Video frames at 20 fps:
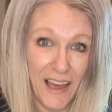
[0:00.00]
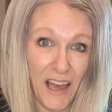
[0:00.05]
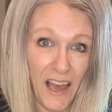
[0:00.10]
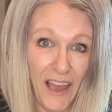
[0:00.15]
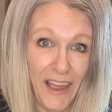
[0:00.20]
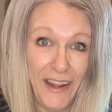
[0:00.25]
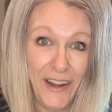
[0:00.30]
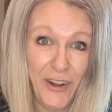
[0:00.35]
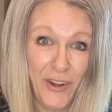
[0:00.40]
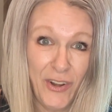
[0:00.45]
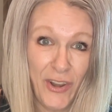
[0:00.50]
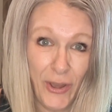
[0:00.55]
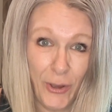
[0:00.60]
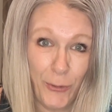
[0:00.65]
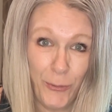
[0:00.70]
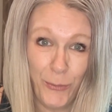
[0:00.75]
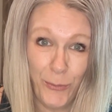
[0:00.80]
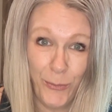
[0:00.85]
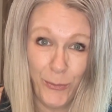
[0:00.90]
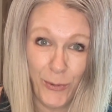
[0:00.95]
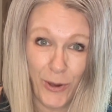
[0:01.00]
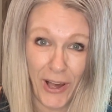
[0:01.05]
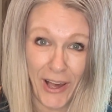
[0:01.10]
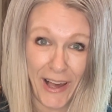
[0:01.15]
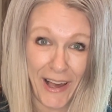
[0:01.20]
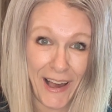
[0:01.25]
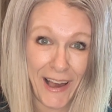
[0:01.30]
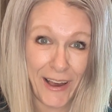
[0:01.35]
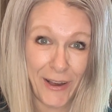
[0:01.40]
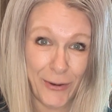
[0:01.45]
I don't know
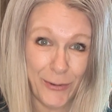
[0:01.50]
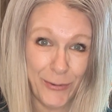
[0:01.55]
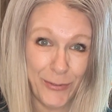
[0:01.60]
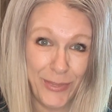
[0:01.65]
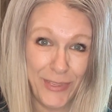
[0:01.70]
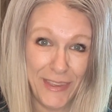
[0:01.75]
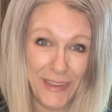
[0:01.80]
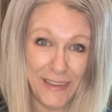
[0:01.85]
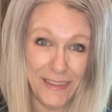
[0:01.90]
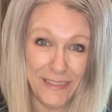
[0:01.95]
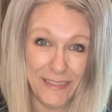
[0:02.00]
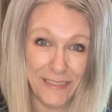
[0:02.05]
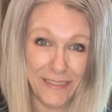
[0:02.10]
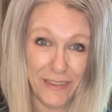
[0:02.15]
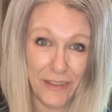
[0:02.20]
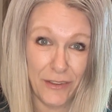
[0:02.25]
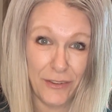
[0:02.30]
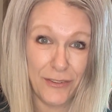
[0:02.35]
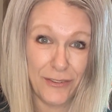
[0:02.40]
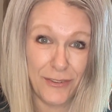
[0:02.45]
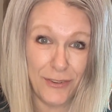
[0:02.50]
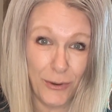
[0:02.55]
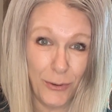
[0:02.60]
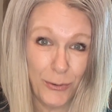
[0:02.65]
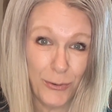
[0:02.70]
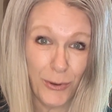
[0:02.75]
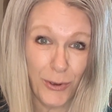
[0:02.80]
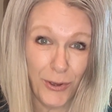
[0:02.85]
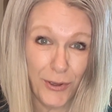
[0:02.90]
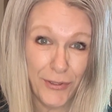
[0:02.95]
how these
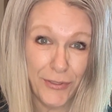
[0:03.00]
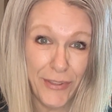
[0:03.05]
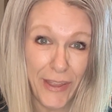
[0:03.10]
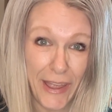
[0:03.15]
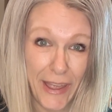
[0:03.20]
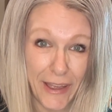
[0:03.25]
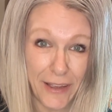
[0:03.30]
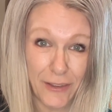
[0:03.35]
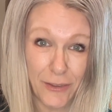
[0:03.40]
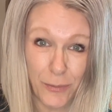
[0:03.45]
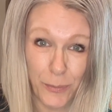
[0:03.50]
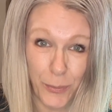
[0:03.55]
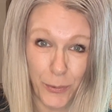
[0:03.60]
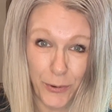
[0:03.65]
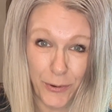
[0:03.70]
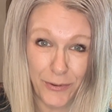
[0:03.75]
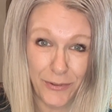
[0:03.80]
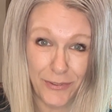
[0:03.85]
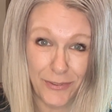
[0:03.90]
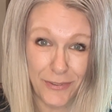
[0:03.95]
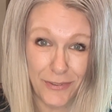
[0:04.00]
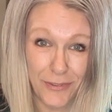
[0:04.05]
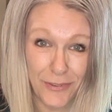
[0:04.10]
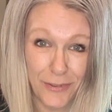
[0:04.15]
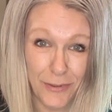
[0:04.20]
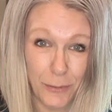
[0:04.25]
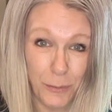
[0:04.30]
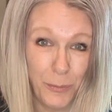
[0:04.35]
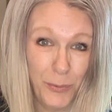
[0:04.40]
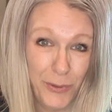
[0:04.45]
so-called experts
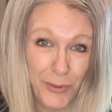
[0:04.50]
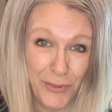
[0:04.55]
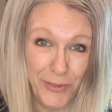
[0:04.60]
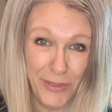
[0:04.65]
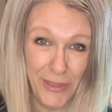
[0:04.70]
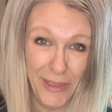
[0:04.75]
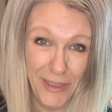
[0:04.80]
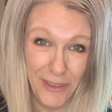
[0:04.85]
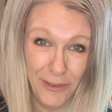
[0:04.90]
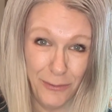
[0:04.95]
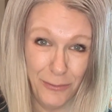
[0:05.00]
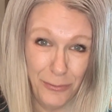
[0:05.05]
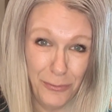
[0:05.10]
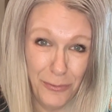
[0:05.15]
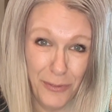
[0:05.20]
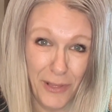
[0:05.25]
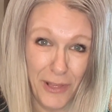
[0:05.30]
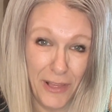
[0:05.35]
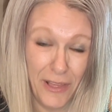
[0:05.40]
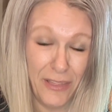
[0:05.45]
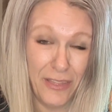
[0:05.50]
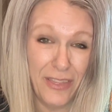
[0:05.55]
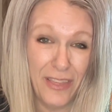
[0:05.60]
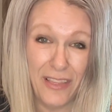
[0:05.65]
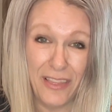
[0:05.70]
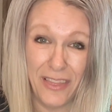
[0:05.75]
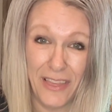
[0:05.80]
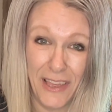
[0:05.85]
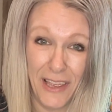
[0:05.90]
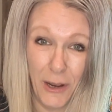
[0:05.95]
believe
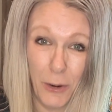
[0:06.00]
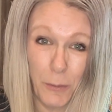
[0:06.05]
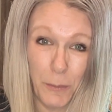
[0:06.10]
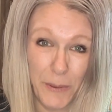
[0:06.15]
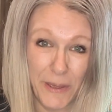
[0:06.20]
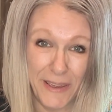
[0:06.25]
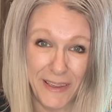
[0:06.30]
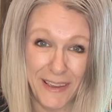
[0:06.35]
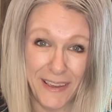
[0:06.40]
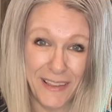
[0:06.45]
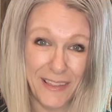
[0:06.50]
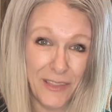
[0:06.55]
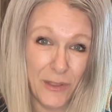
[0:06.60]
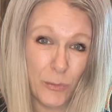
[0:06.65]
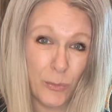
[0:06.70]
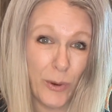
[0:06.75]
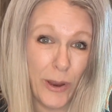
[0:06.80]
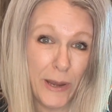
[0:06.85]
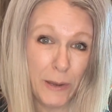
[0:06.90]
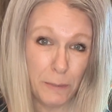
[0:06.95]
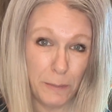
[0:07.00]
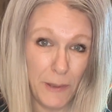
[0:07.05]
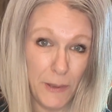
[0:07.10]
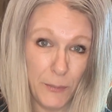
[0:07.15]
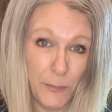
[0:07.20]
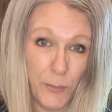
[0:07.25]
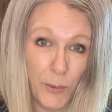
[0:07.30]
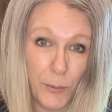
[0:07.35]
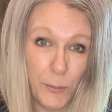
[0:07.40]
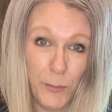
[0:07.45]
that they are picking the right
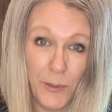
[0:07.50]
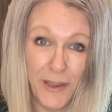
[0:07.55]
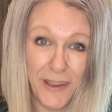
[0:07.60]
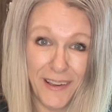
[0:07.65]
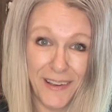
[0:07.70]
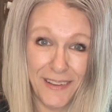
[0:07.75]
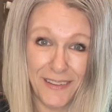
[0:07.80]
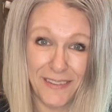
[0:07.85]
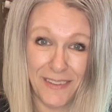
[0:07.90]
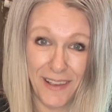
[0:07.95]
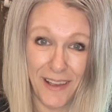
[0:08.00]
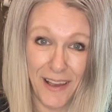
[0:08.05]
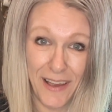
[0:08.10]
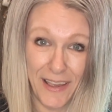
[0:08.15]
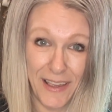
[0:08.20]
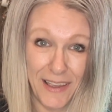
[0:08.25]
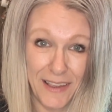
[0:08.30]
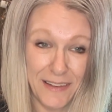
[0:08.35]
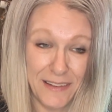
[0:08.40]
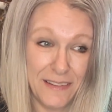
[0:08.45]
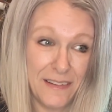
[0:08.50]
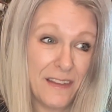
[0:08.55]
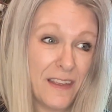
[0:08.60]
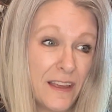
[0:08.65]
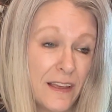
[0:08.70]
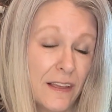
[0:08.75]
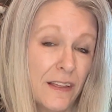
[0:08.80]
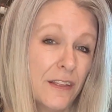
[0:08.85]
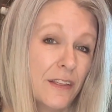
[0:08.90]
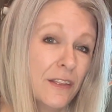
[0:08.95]
people because I can
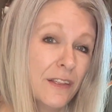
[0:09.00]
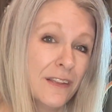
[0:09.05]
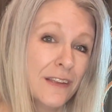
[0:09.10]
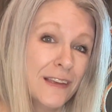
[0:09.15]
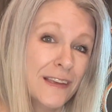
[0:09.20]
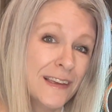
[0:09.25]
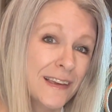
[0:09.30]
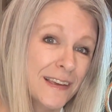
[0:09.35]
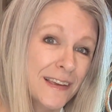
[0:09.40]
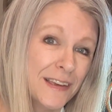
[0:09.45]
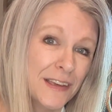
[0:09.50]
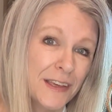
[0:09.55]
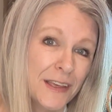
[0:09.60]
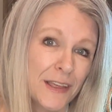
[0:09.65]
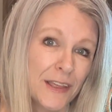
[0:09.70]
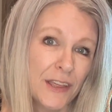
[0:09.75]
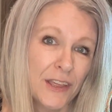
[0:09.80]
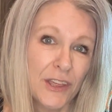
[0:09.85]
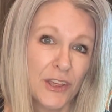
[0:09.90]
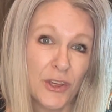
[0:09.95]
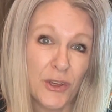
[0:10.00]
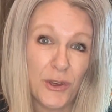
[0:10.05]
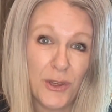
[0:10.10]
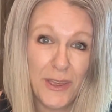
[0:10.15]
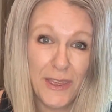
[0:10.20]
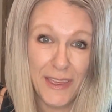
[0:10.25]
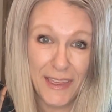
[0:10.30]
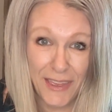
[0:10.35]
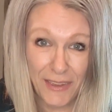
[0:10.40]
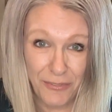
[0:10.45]
tell
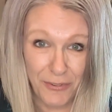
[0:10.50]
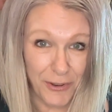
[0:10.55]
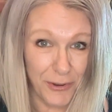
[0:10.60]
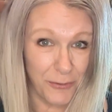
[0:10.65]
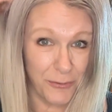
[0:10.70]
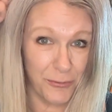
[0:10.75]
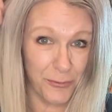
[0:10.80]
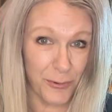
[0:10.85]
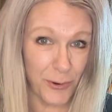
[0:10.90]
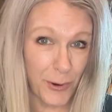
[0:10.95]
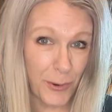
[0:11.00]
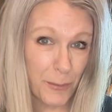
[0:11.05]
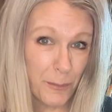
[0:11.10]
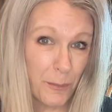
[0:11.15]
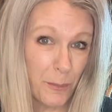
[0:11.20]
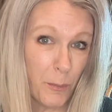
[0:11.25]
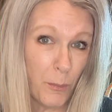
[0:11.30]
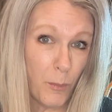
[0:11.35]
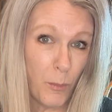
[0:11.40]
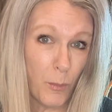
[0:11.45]
even from